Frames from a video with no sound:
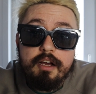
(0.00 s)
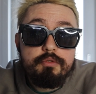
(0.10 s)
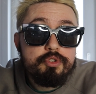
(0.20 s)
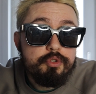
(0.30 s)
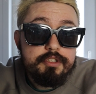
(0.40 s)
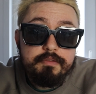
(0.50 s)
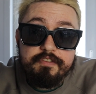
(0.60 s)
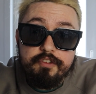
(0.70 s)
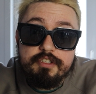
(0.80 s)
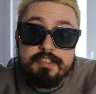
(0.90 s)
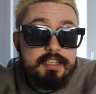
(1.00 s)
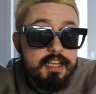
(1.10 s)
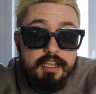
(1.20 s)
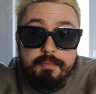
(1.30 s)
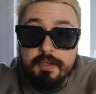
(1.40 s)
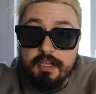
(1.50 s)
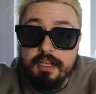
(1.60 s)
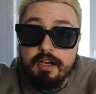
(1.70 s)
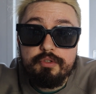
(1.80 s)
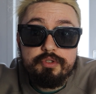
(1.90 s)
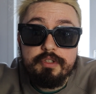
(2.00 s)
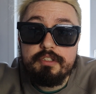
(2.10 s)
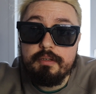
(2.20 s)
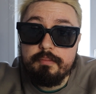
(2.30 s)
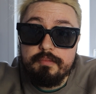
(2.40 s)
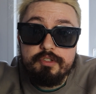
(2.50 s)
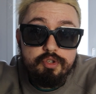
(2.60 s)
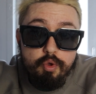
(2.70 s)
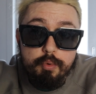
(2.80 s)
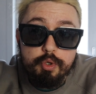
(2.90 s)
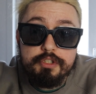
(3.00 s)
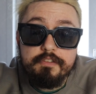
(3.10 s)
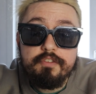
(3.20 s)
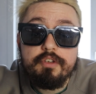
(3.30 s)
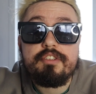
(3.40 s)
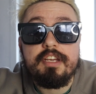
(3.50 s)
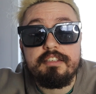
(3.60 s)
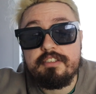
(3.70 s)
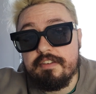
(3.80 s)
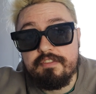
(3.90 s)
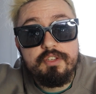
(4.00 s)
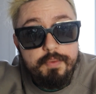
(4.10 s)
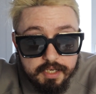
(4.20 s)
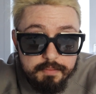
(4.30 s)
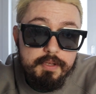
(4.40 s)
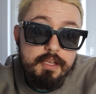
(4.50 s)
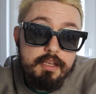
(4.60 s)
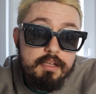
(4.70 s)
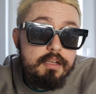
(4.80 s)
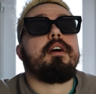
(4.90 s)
I'll show you some footage in 1080p, I'll show you some slow motion footage in 720p,